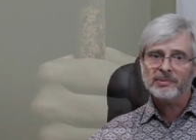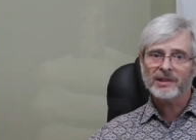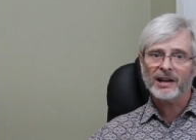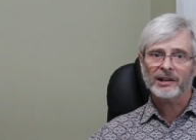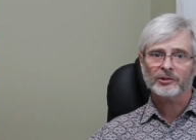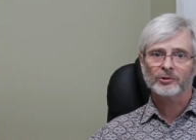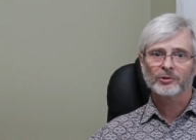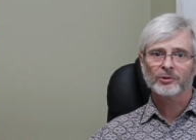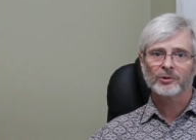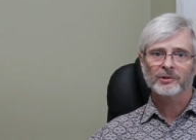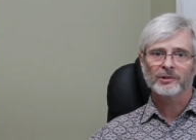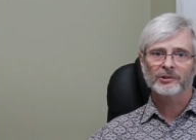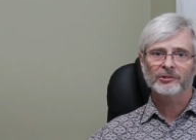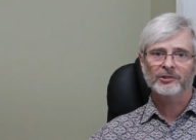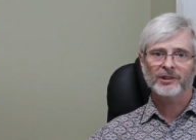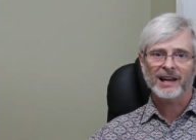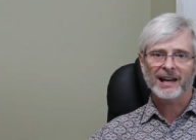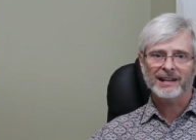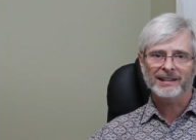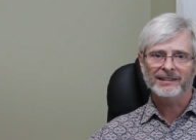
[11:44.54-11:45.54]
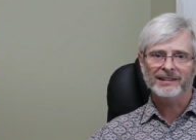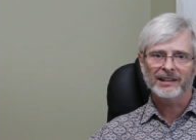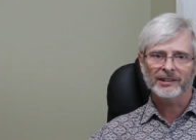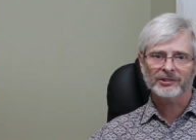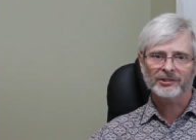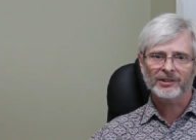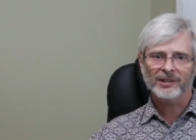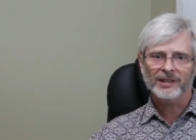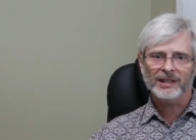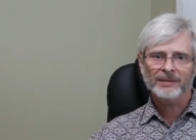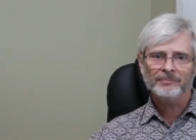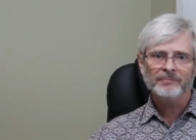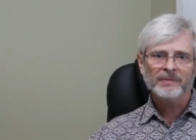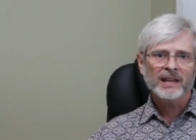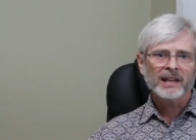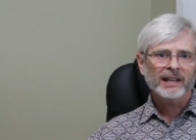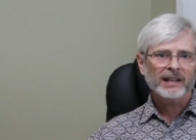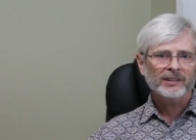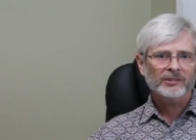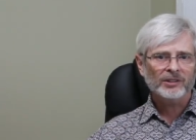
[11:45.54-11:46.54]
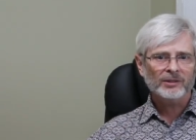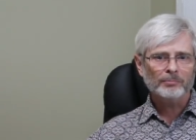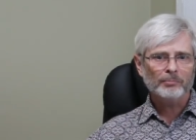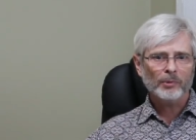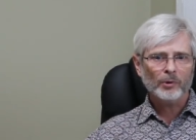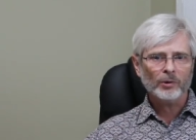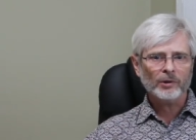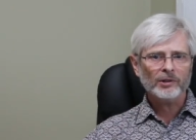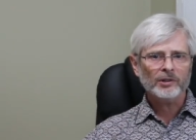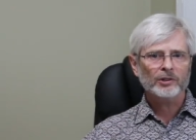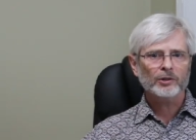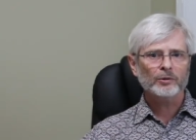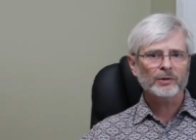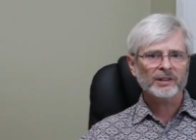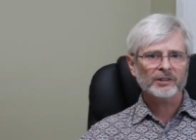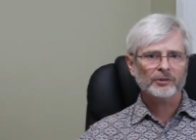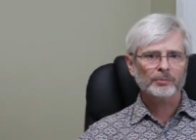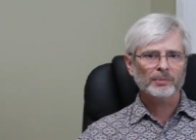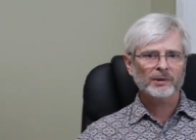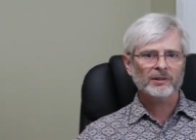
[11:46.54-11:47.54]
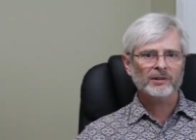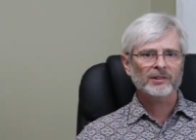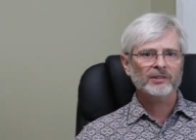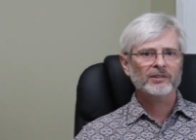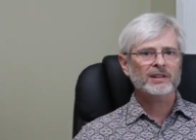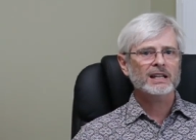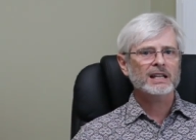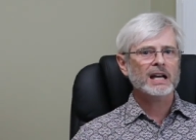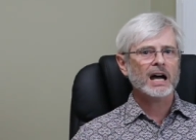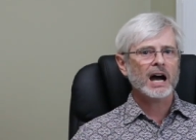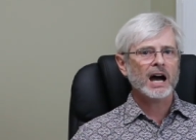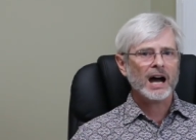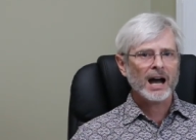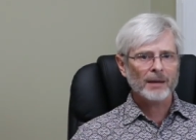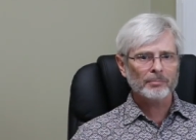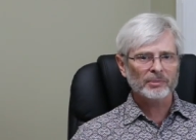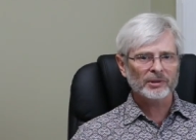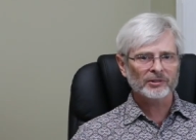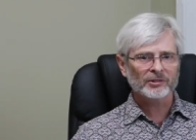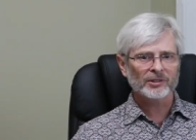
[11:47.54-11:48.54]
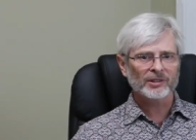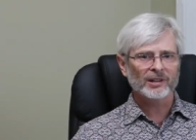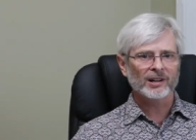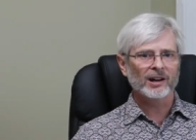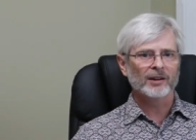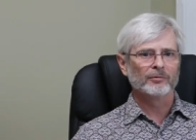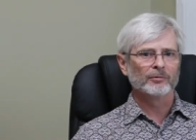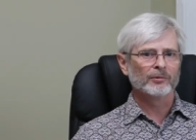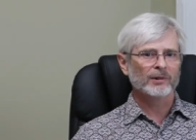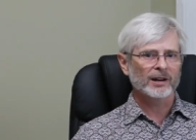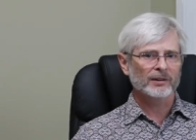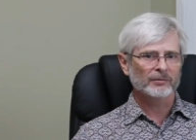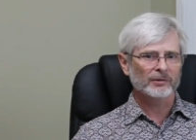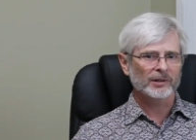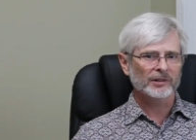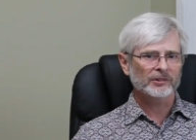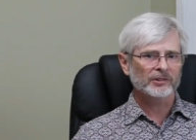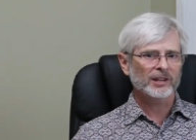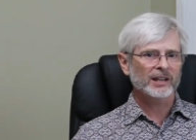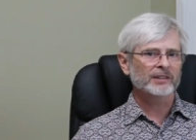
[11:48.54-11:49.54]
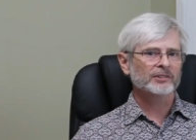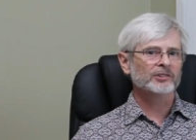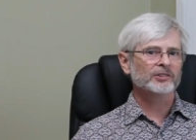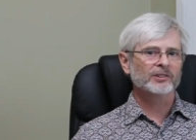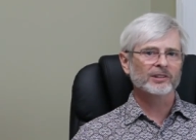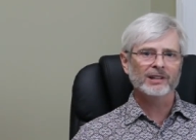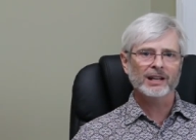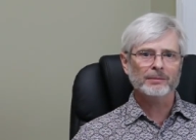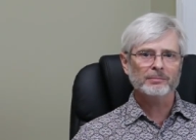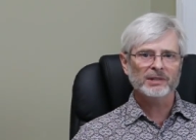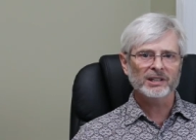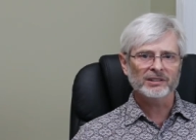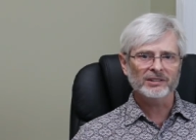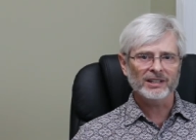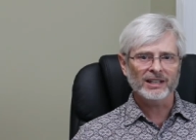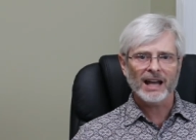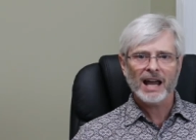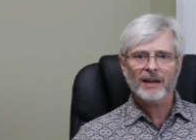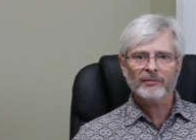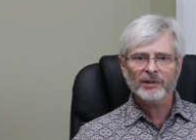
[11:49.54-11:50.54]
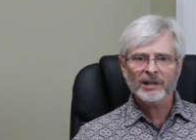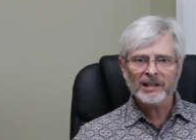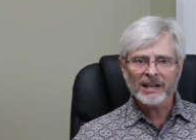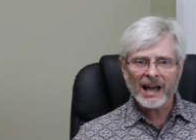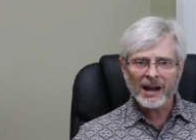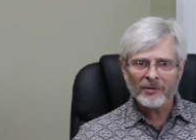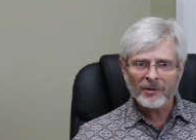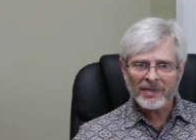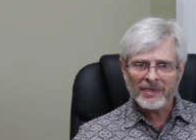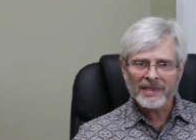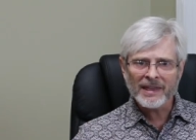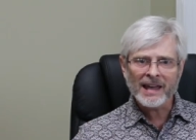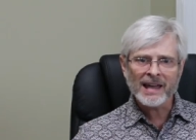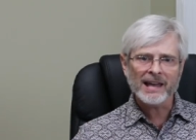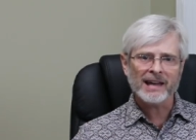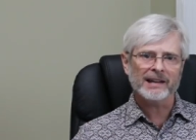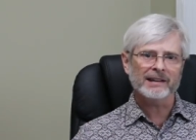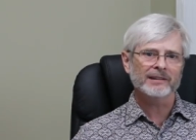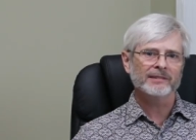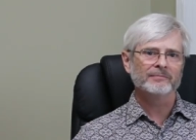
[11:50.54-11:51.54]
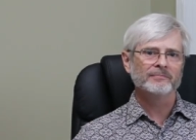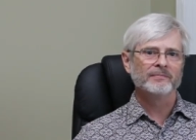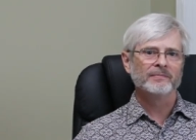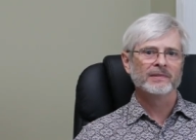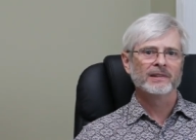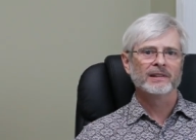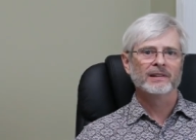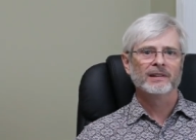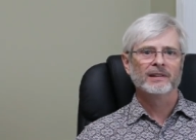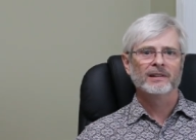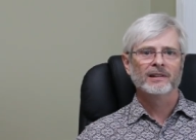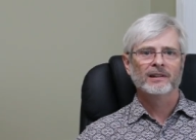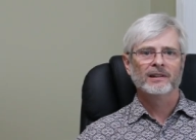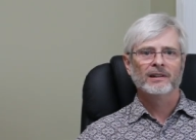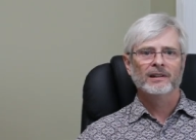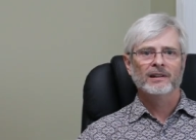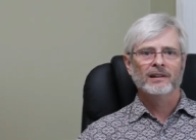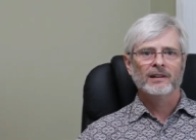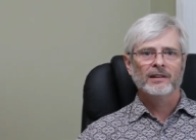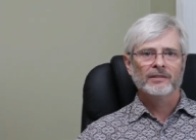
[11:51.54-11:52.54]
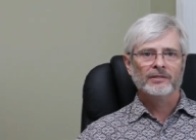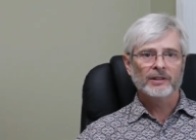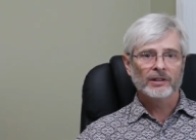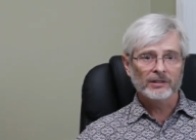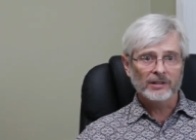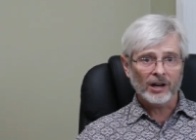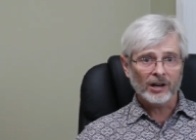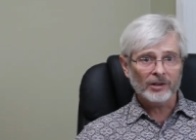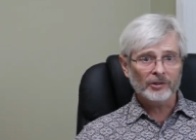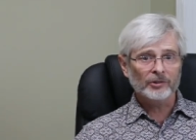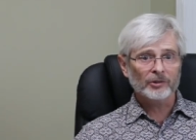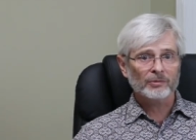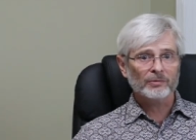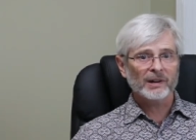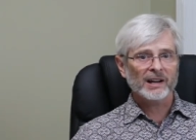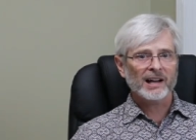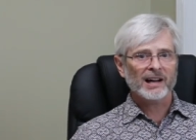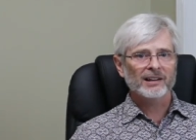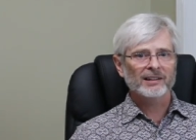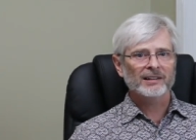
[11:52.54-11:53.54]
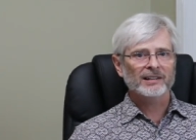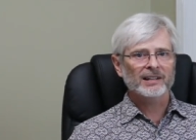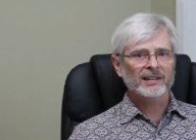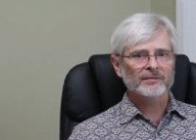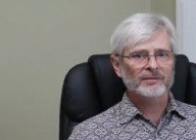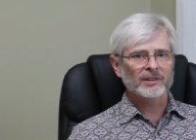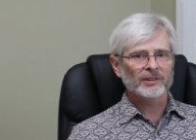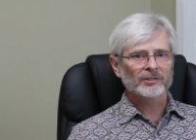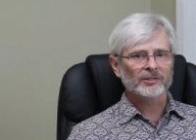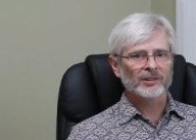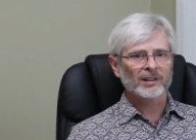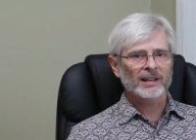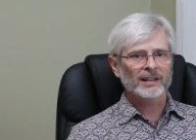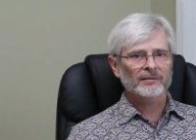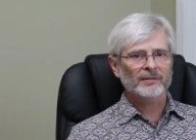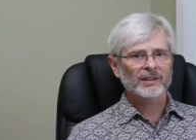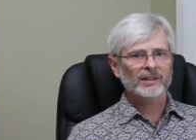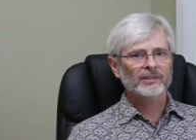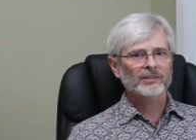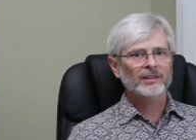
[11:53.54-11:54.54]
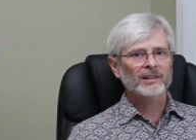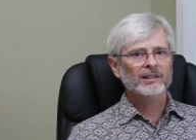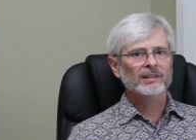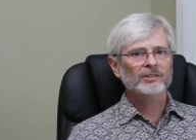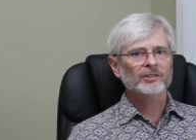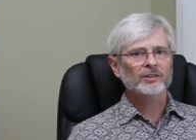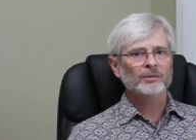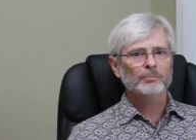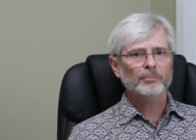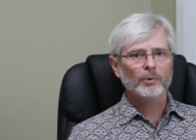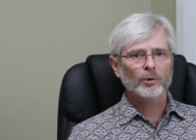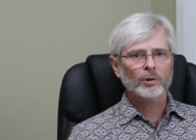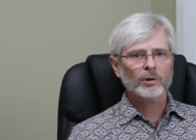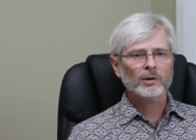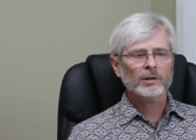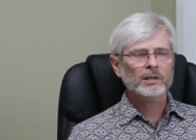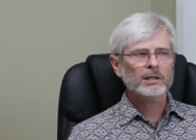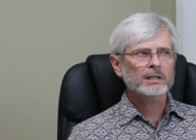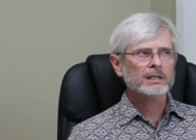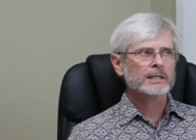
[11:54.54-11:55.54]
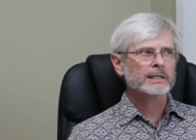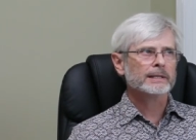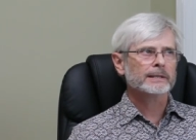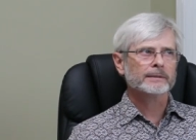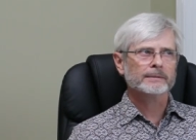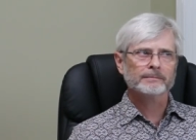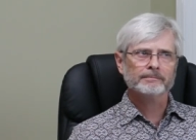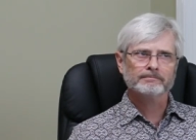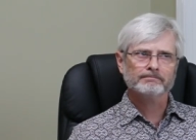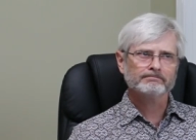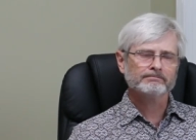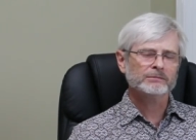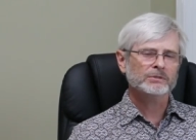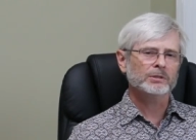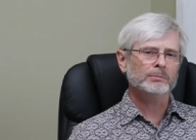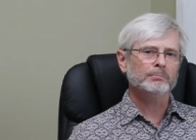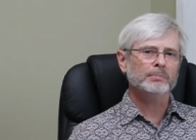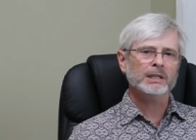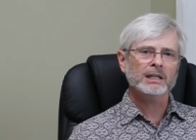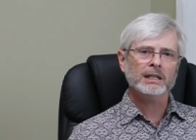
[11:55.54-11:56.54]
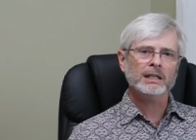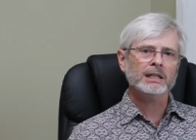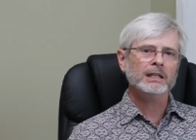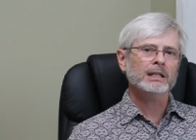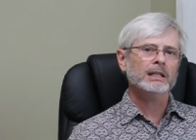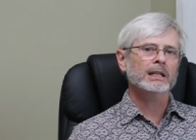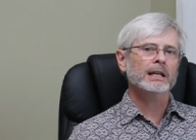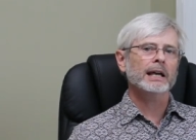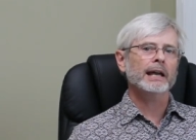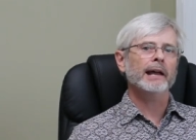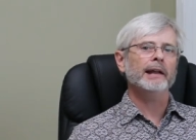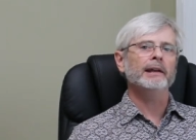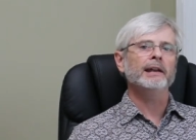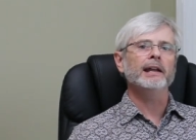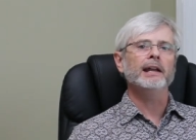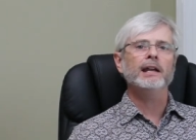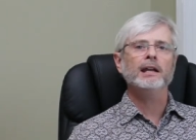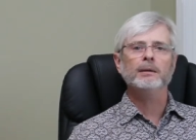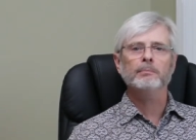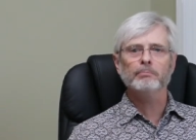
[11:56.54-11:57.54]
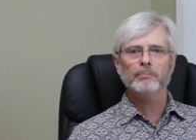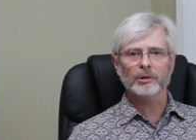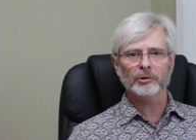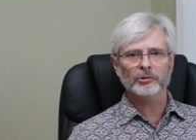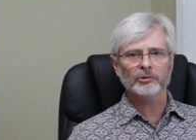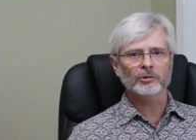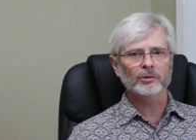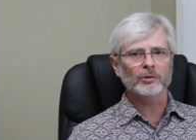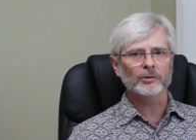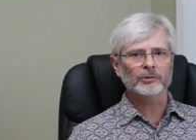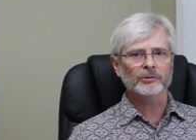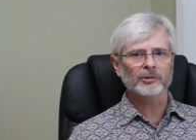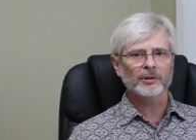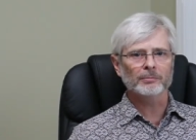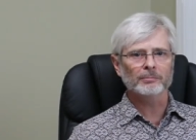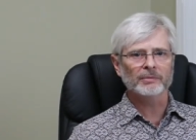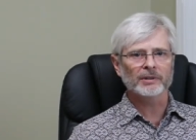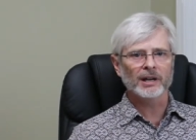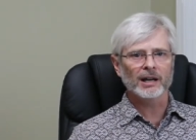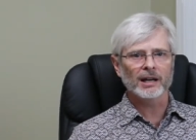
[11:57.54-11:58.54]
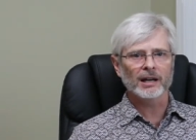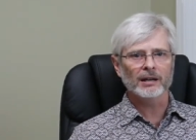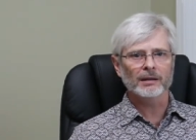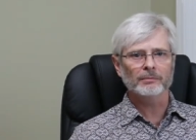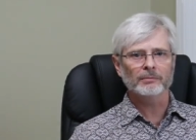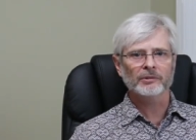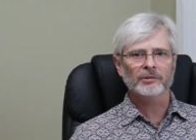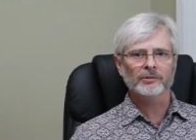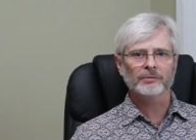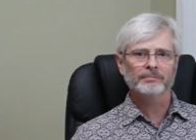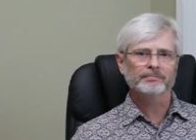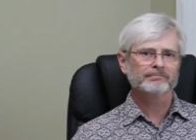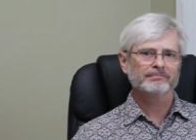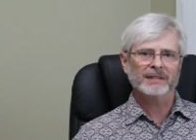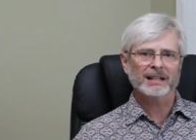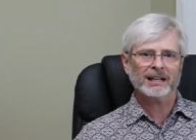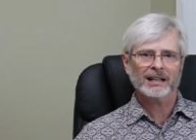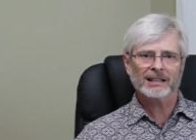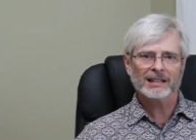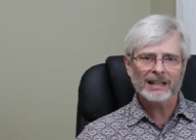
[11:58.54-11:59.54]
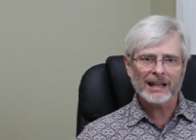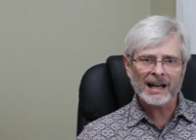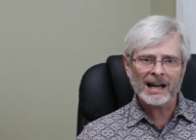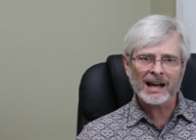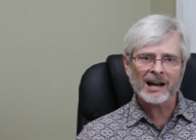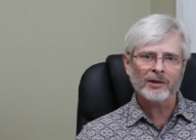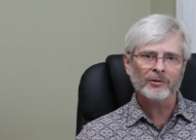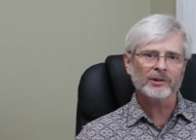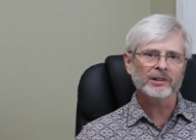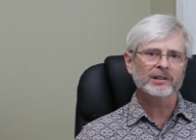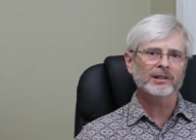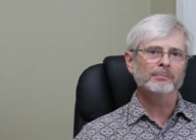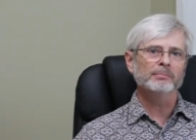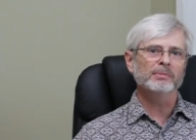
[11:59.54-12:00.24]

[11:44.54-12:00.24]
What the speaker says: that sort of sad destiny, it's important to experience the opposite of reverence and solemnity every now and then. The larger reality of this life is that it's important to be an imbecile sometimes, a clown and a